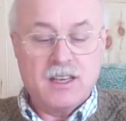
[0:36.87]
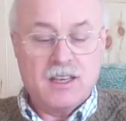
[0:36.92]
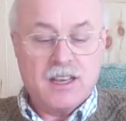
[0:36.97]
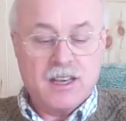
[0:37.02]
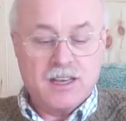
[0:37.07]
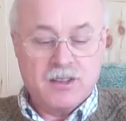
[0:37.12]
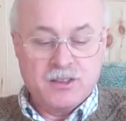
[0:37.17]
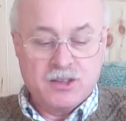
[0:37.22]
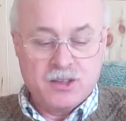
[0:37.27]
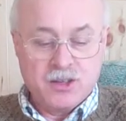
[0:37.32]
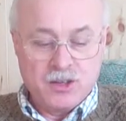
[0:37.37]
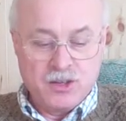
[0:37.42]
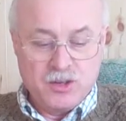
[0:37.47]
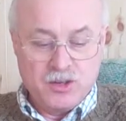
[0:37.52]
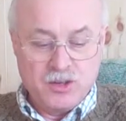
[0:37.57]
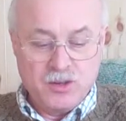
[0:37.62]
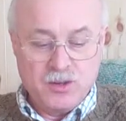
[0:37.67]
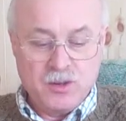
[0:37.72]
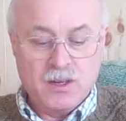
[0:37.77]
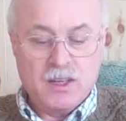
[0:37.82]
and
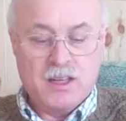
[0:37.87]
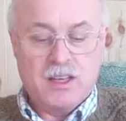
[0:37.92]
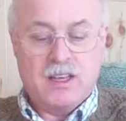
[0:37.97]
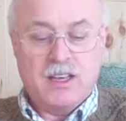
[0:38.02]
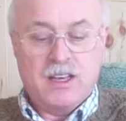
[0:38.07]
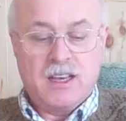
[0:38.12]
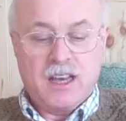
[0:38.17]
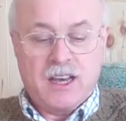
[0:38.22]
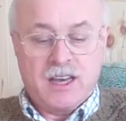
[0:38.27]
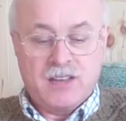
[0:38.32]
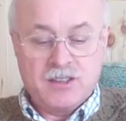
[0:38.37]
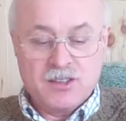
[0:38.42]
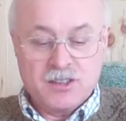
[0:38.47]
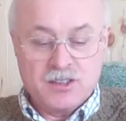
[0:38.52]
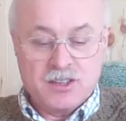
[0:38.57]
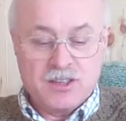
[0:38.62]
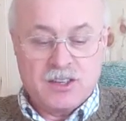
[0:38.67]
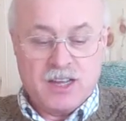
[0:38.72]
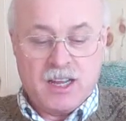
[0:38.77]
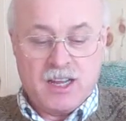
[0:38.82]
two,
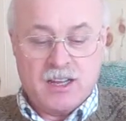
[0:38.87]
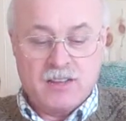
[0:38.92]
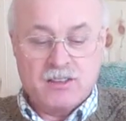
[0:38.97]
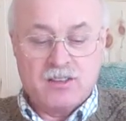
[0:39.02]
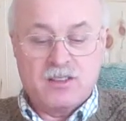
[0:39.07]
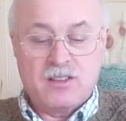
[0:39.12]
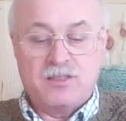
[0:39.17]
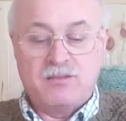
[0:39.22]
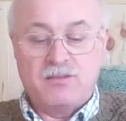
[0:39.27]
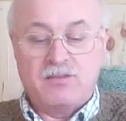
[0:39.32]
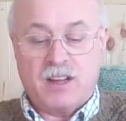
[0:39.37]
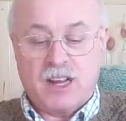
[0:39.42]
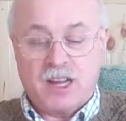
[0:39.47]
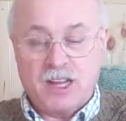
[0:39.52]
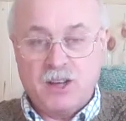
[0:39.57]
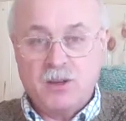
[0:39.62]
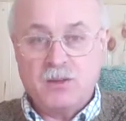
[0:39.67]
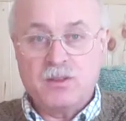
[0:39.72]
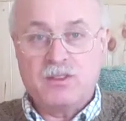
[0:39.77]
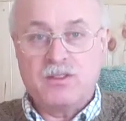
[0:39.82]
understand the
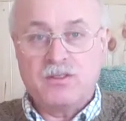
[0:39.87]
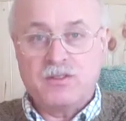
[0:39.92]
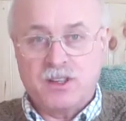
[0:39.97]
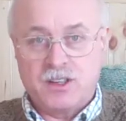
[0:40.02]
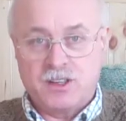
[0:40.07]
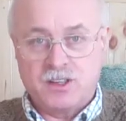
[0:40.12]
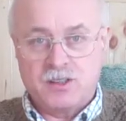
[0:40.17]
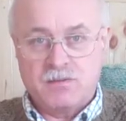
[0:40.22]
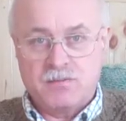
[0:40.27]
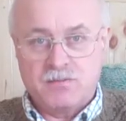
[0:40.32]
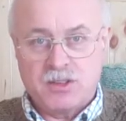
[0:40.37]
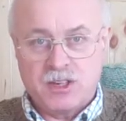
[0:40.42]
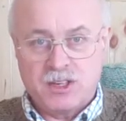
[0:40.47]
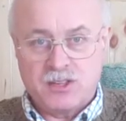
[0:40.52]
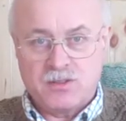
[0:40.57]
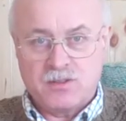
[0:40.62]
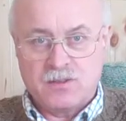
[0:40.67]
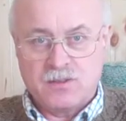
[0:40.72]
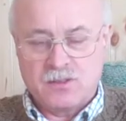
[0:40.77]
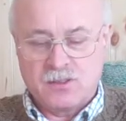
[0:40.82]
value of first
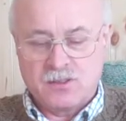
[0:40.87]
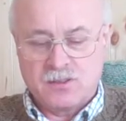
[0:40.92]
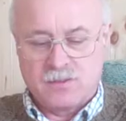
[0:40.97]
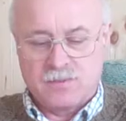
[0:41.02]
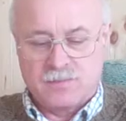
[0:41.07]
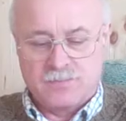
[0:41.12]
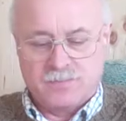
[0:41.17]
impressions.